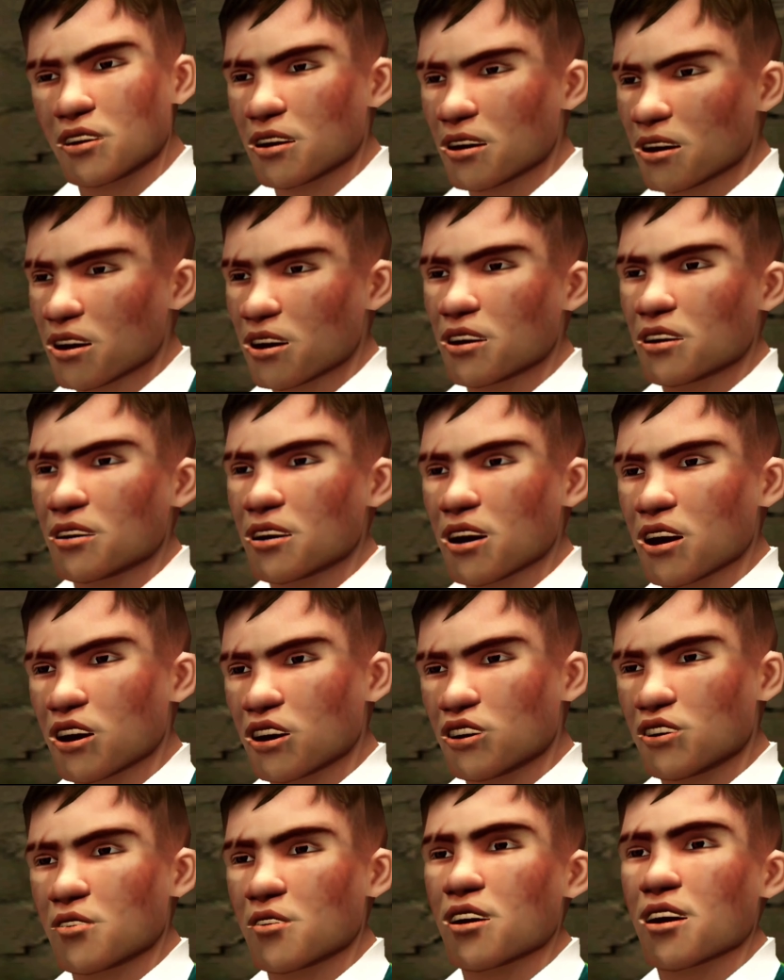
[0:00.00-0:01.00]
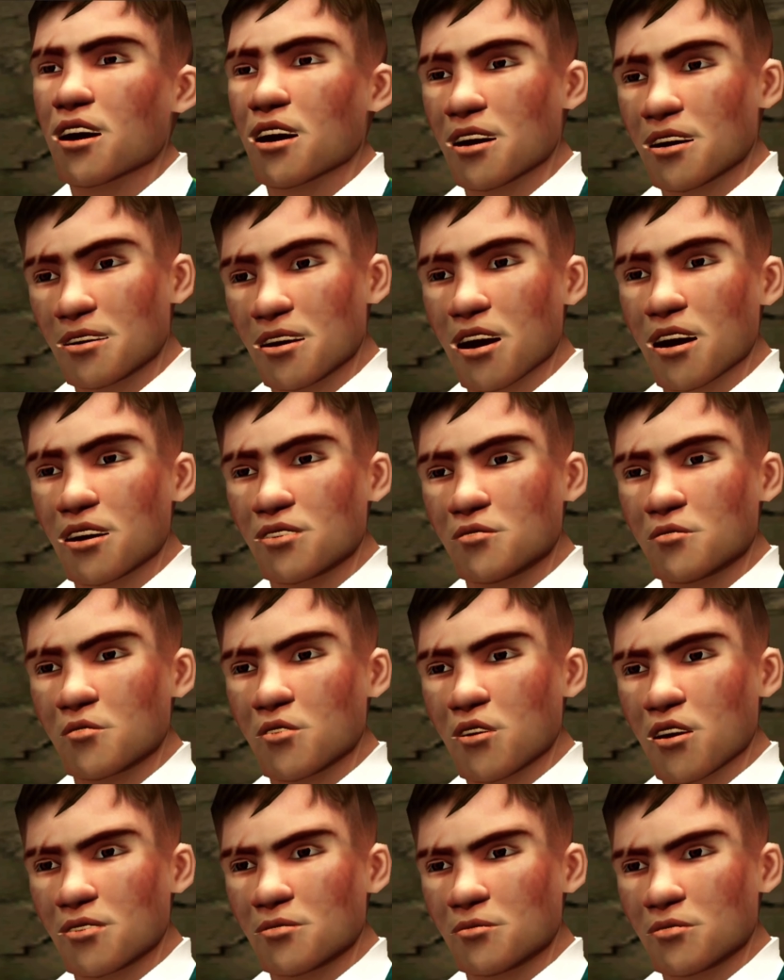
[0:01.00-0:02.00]
in a place like this, you're gonna
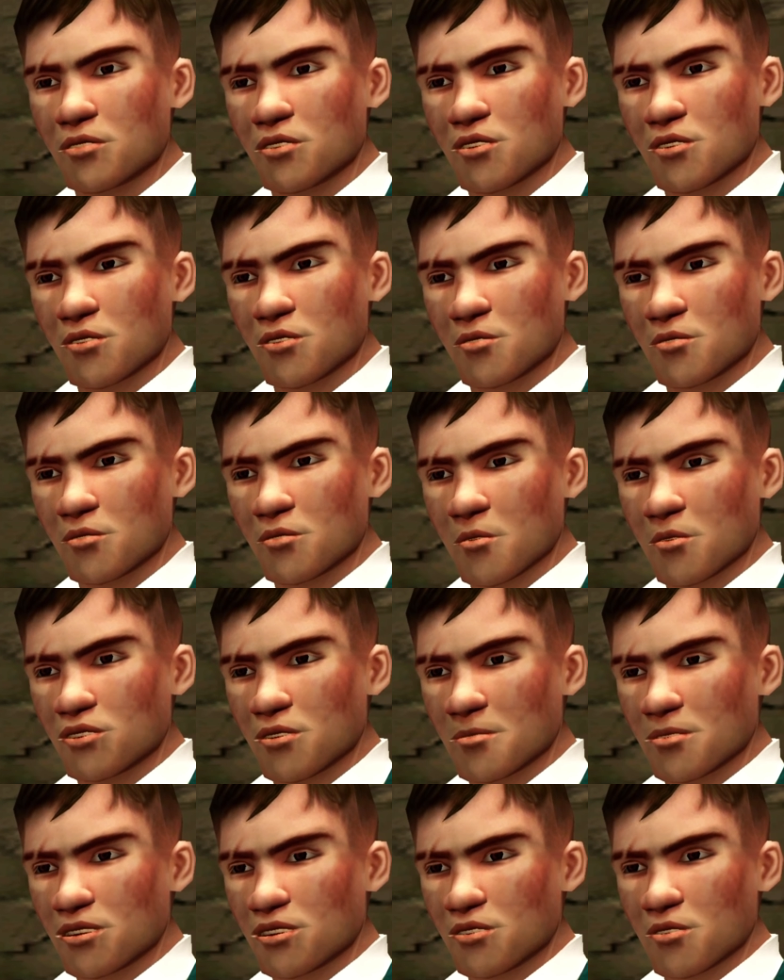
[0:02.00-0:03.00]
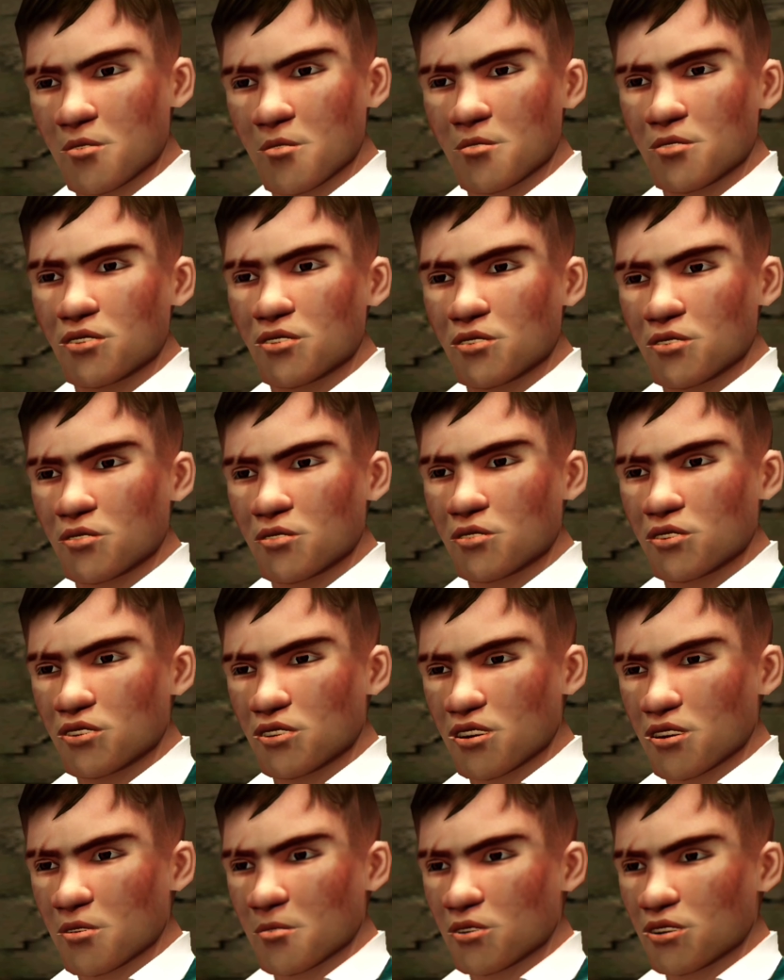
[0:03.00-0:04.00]
need friends. So it's up to you.
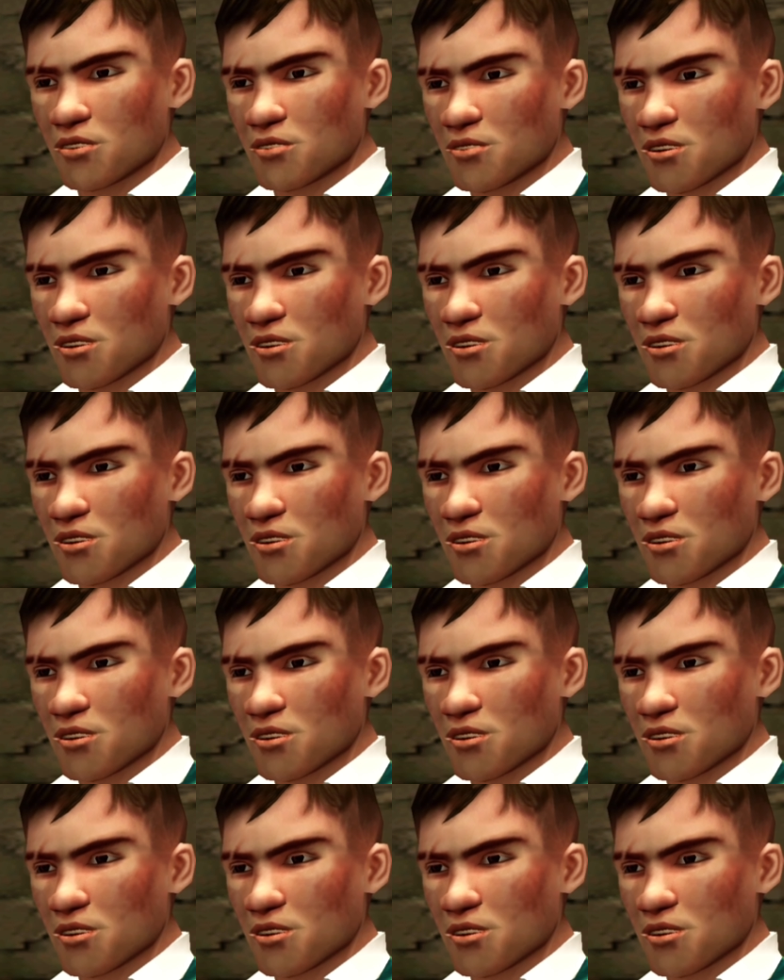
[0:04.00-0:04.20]
You